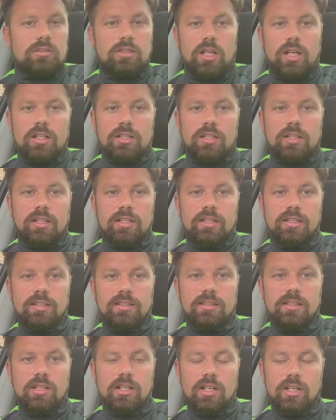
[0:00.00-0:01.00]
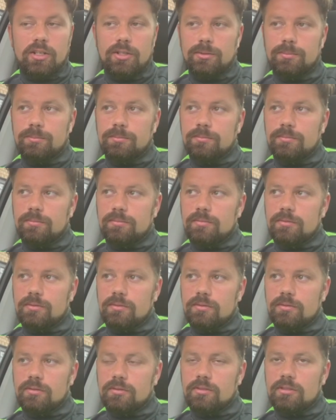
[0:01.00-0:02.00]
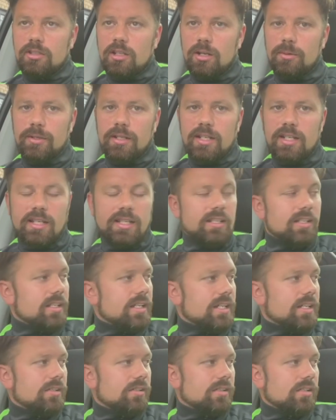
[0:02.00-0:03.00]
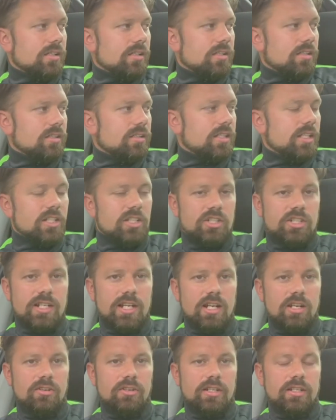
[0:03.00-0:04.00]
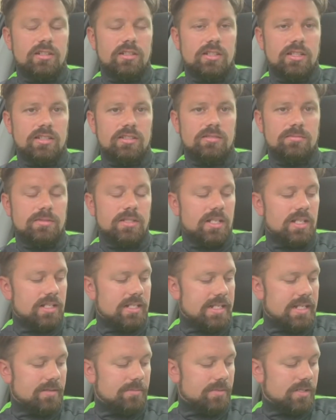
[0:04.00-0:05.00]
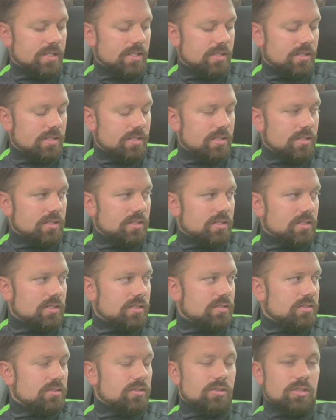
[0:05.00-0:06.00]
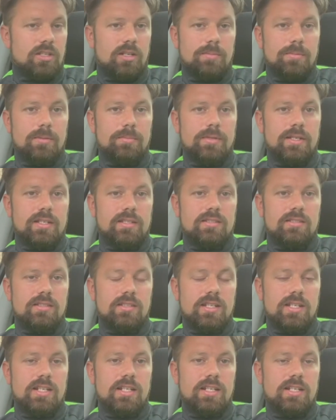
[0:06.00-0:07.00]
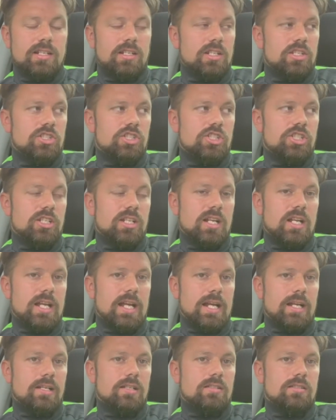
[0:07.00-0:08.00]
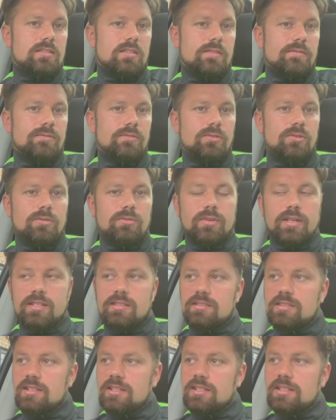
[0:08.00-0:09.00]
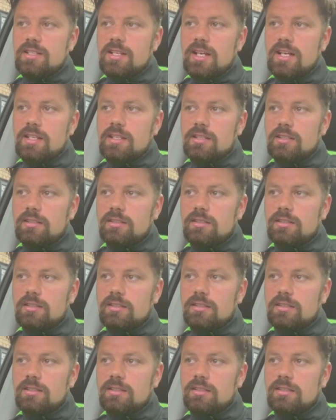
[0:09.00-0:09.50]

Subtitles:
Done. Home. Go in then now. Get a shower in. Get some dinner down me. Do a couple of bits. And then chillax for the rest of the day.